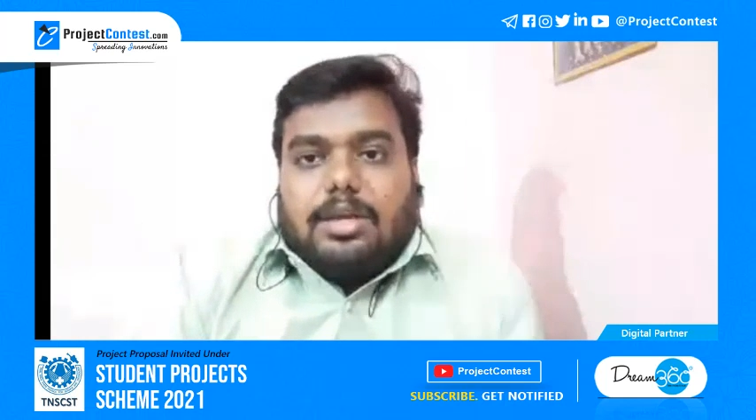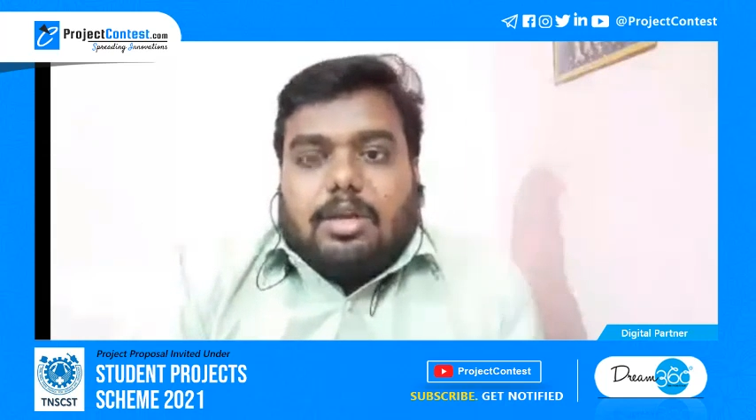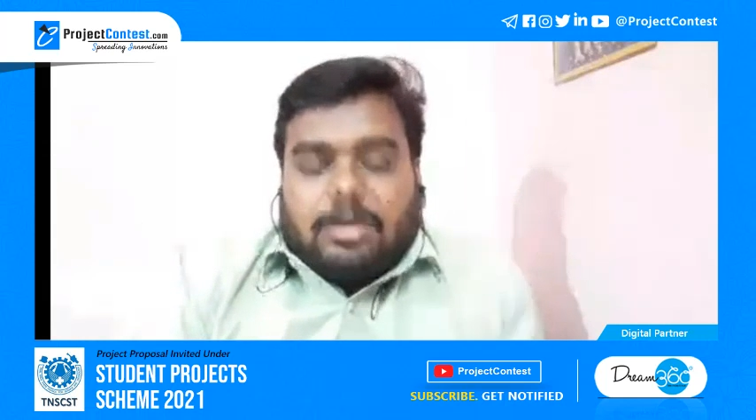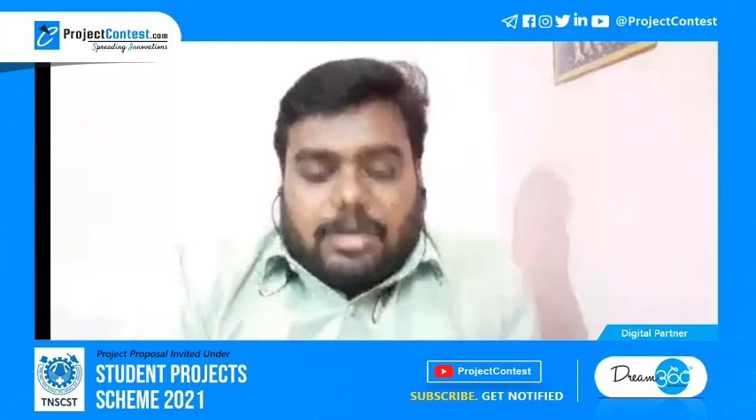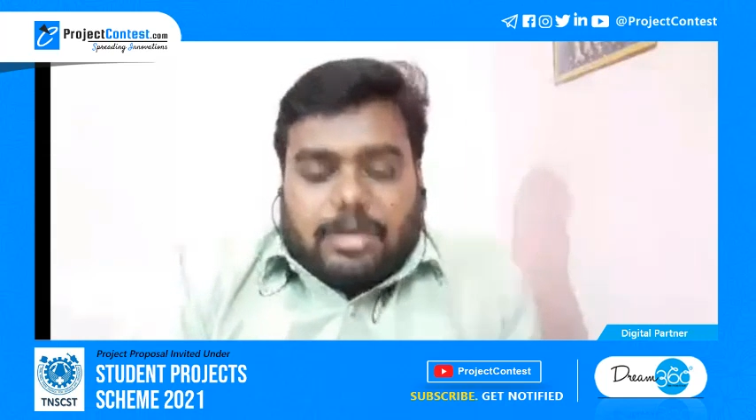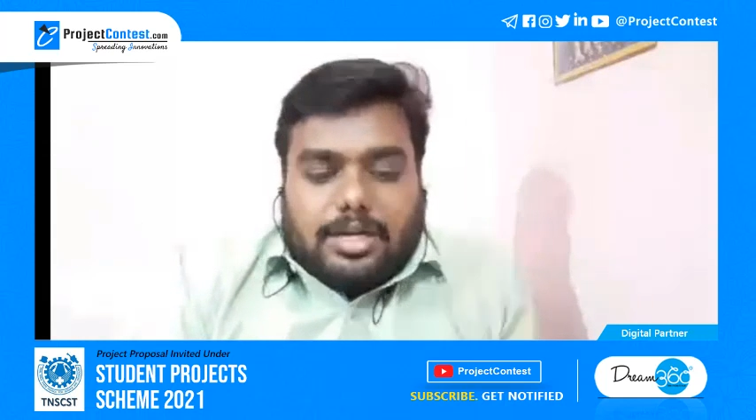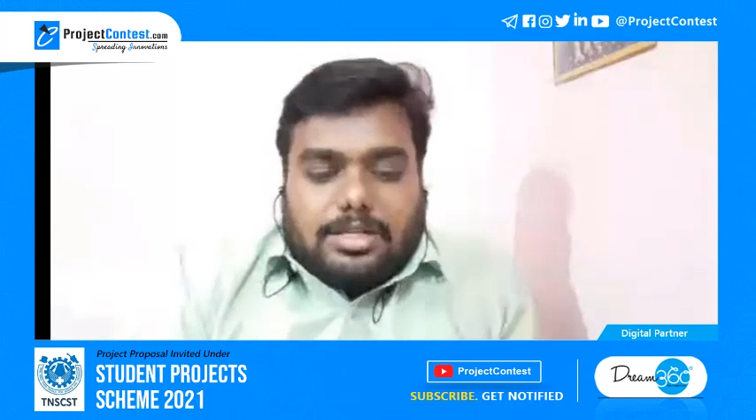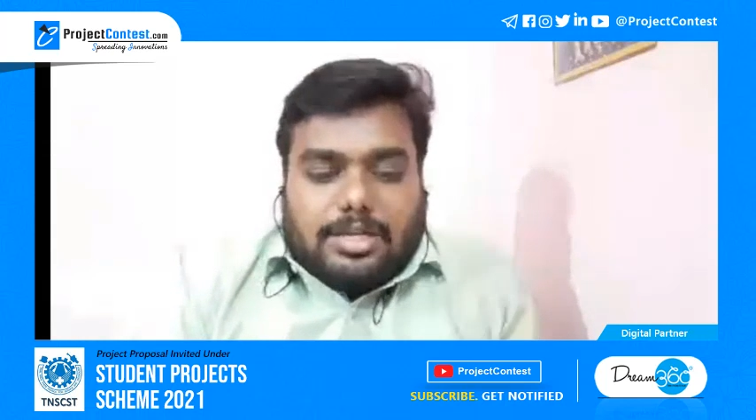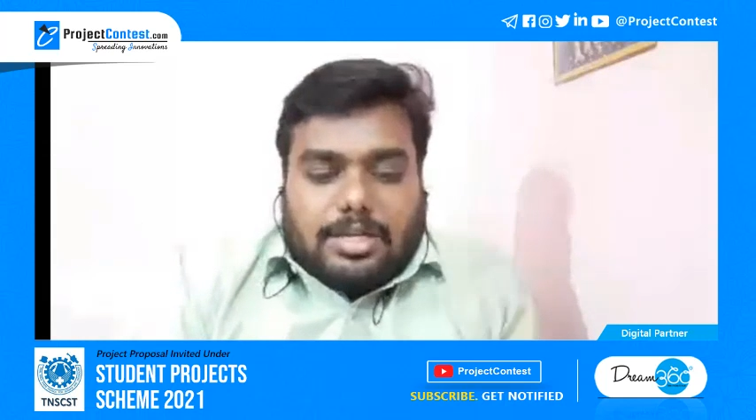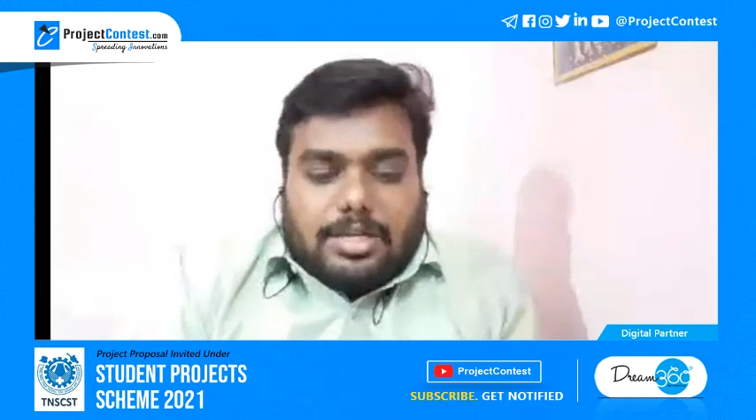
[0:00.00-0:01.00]

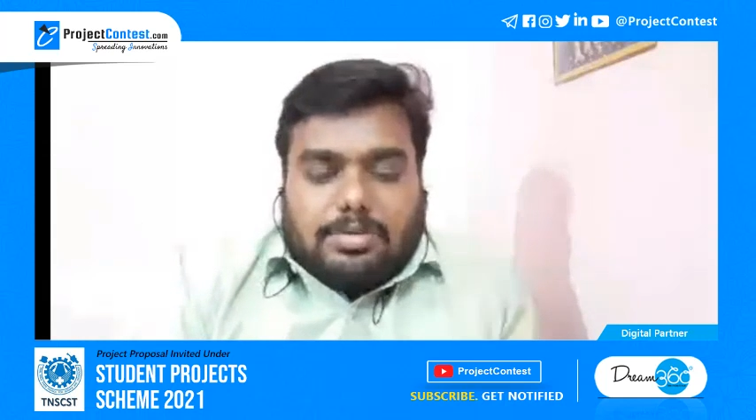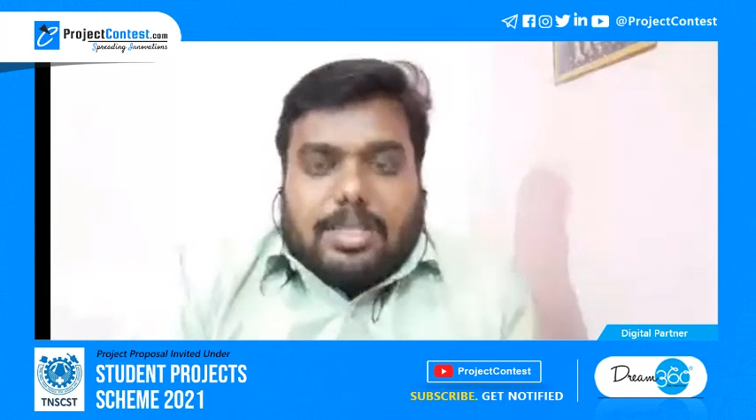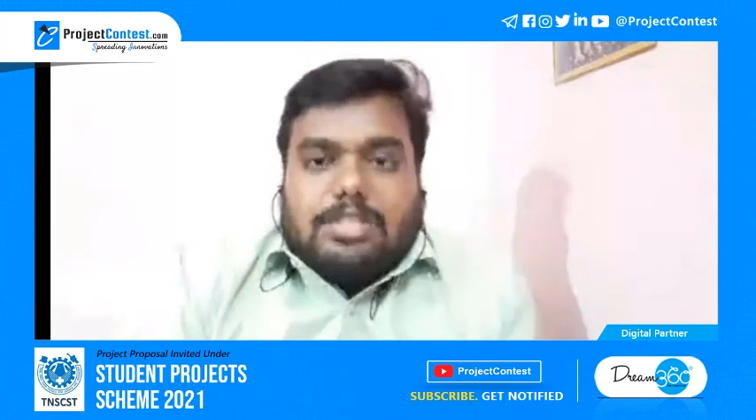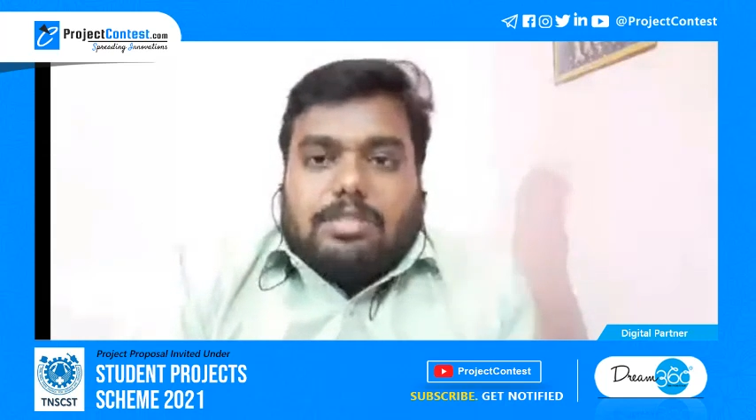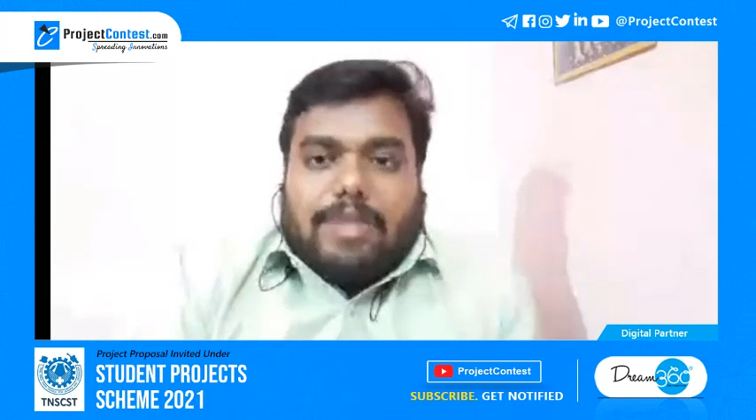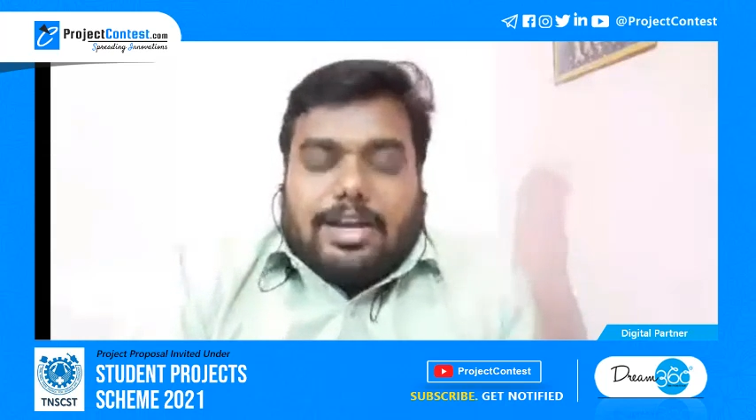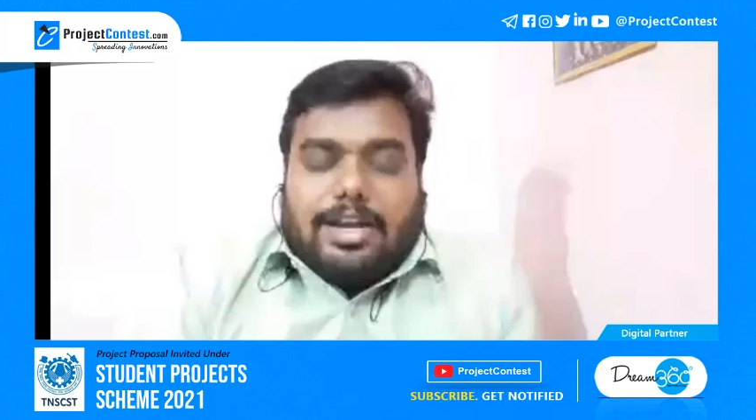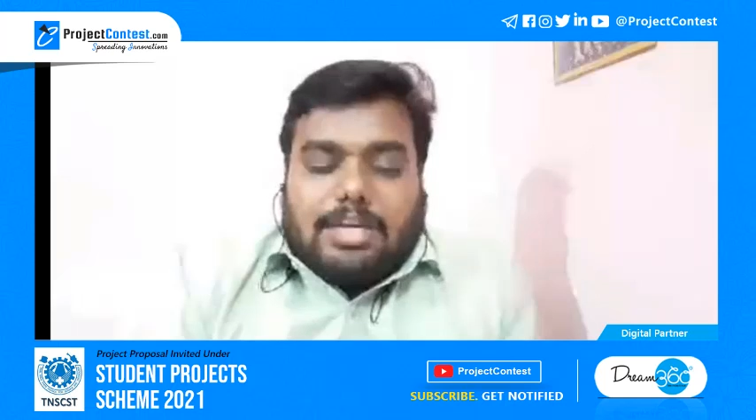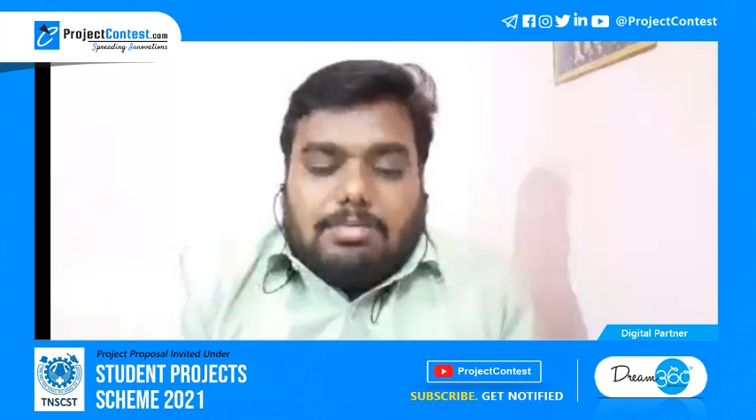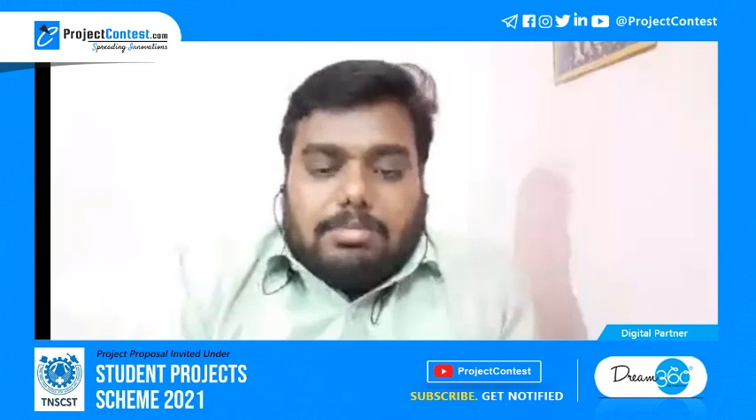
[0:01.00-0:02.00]
doctorates and as well as the
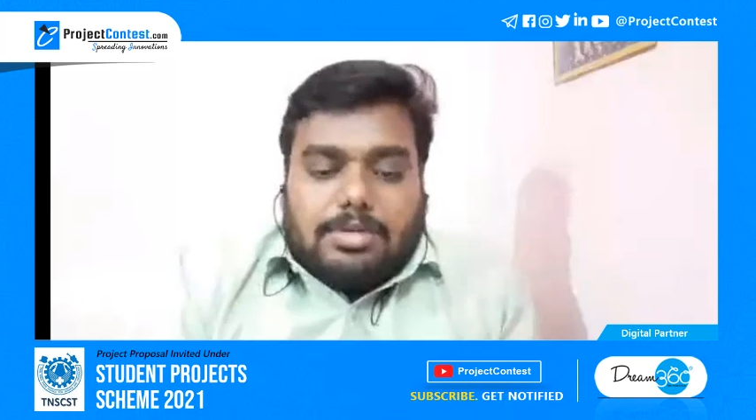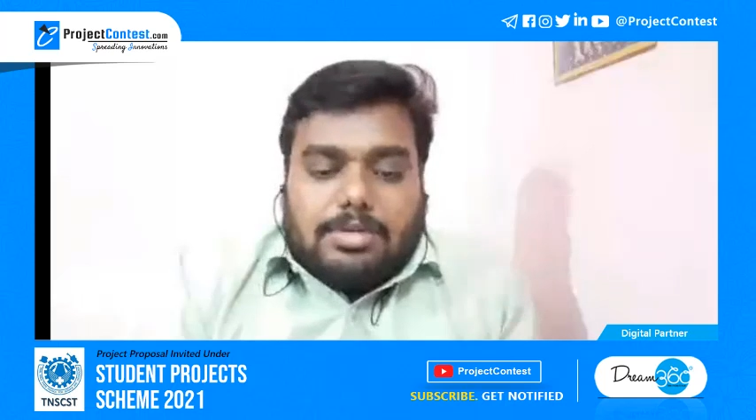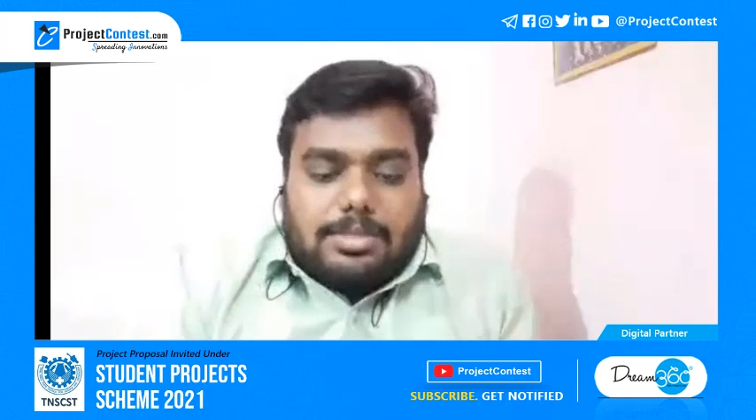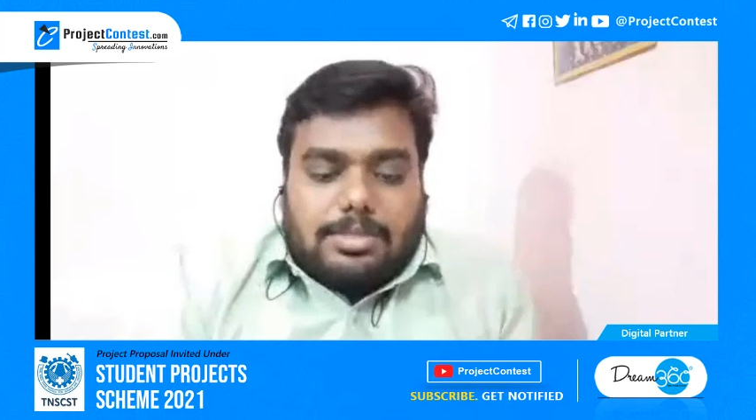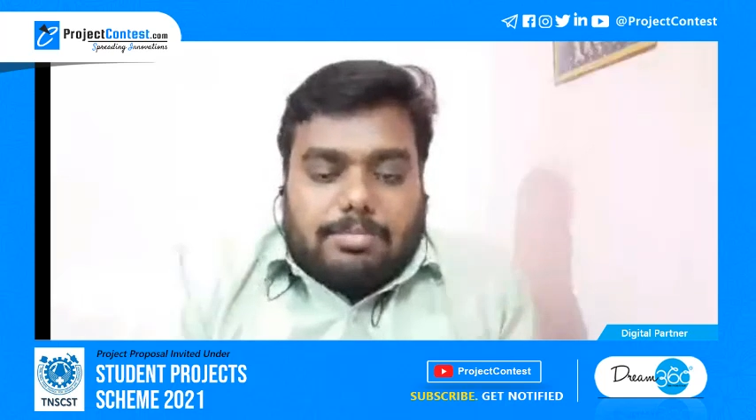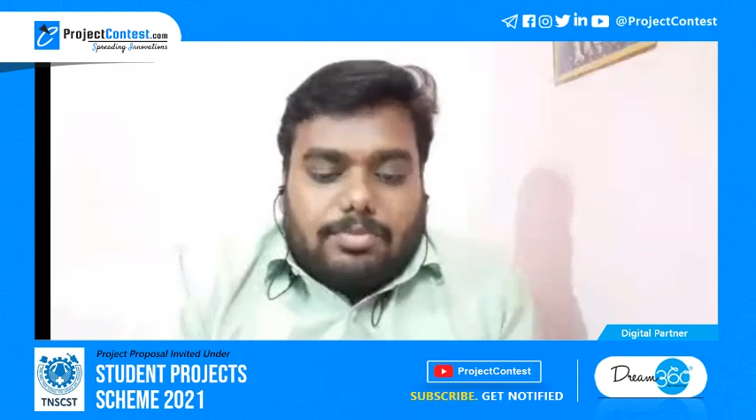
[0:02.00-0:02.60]
faculty members.